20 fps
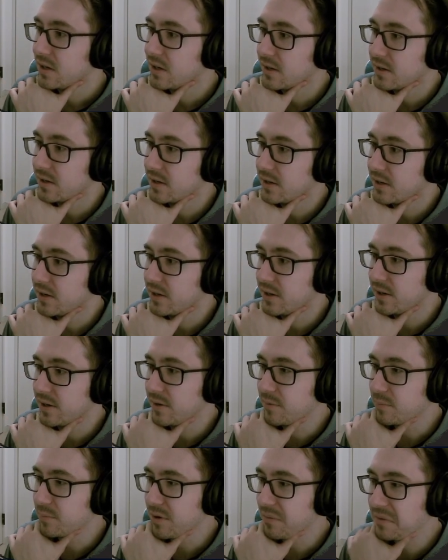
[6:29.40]

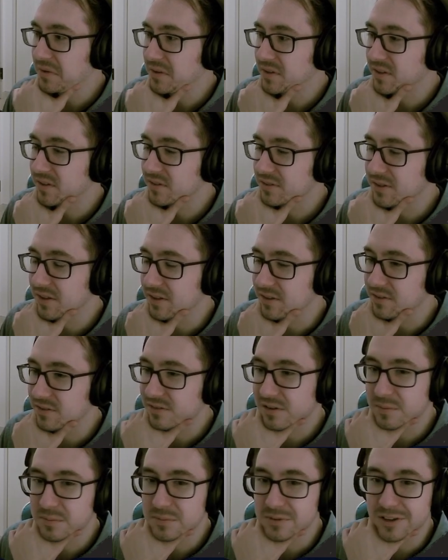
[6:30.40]
Probably because like
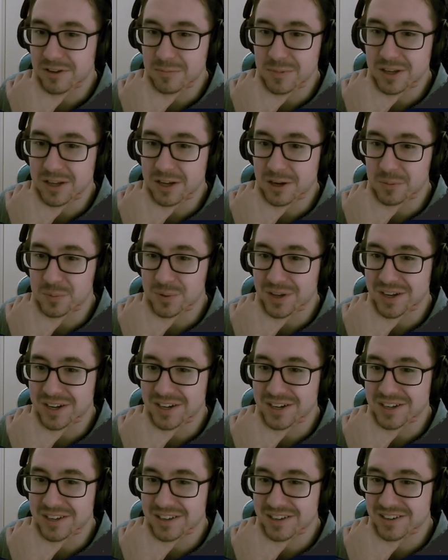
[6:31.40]
scrubs like me are playing
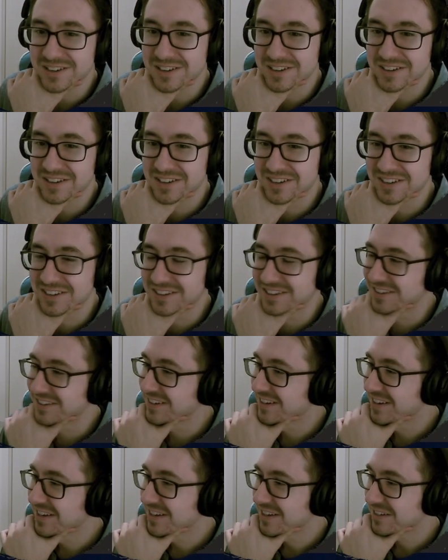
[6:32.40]
it and
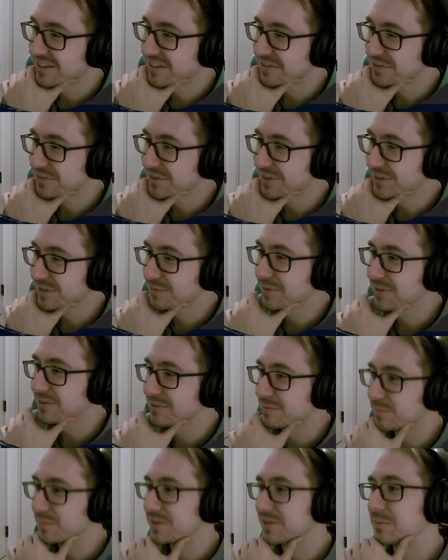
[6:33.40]
not doing as well as
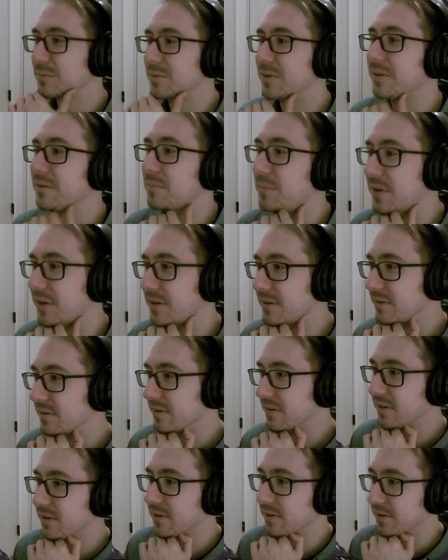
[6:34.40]
Mistman, but
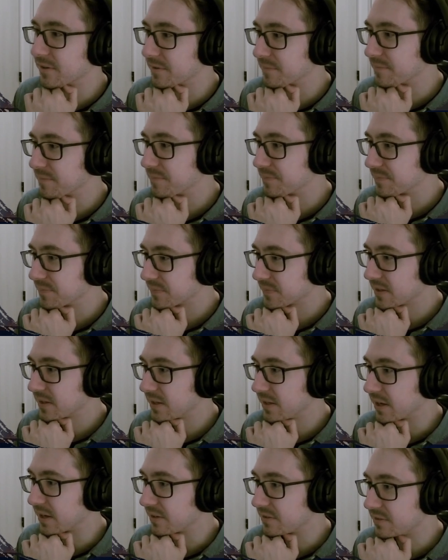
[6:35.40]

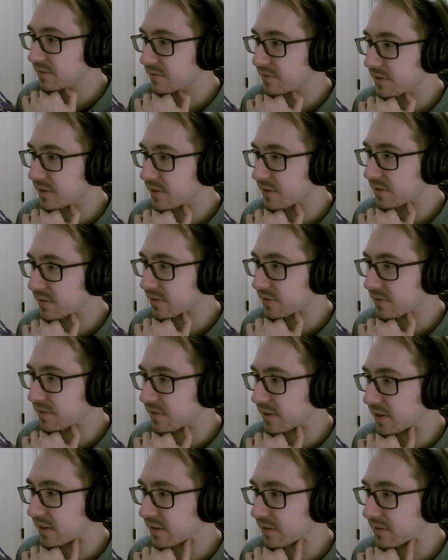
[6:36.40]
yeah, it's a very good
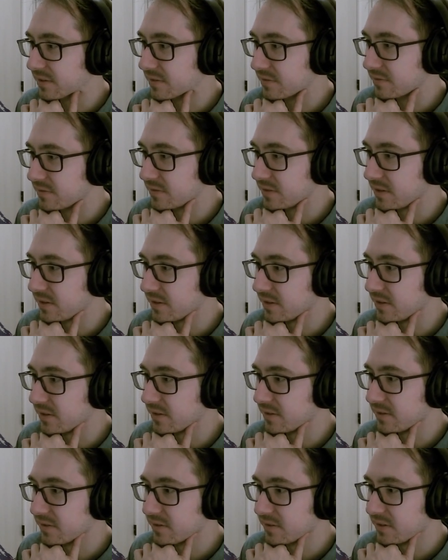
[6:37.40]
deck
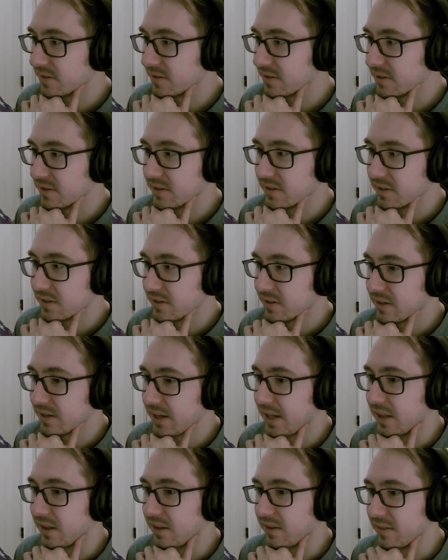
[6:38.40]
nonetheless.
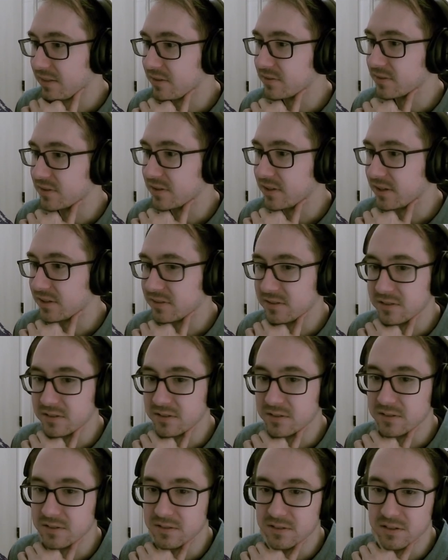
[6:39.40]
And there's a lot
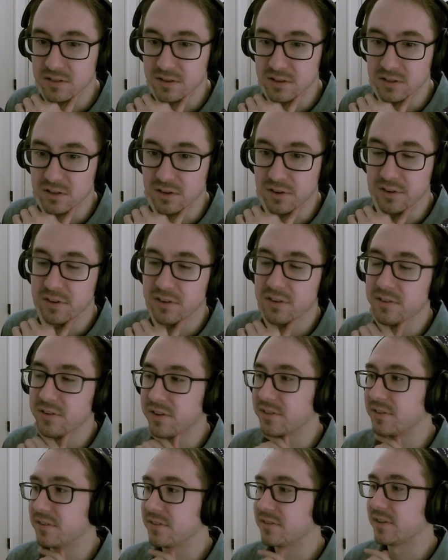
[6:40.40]
to learn
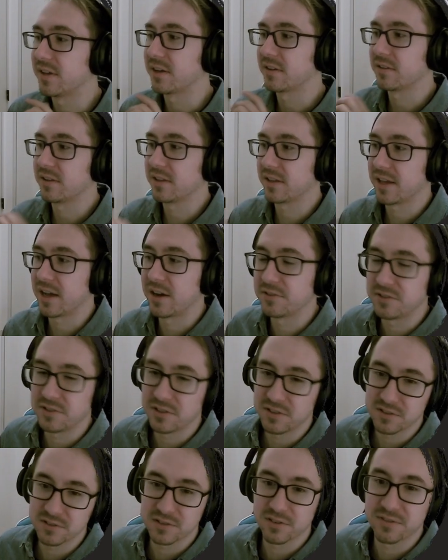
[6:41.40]
on this deck, like how to
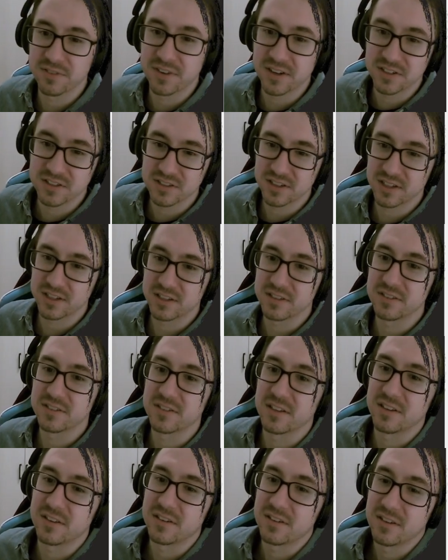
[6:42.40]
use your fetch lands
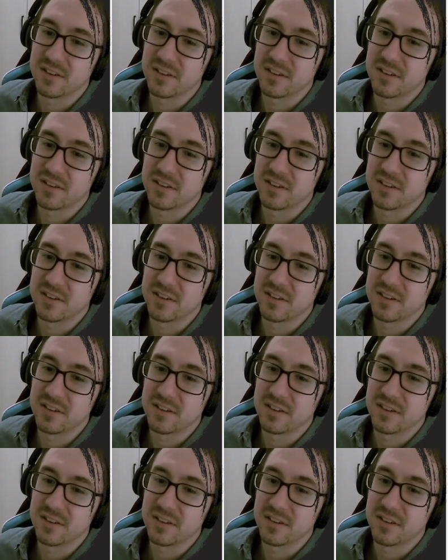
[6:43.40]
and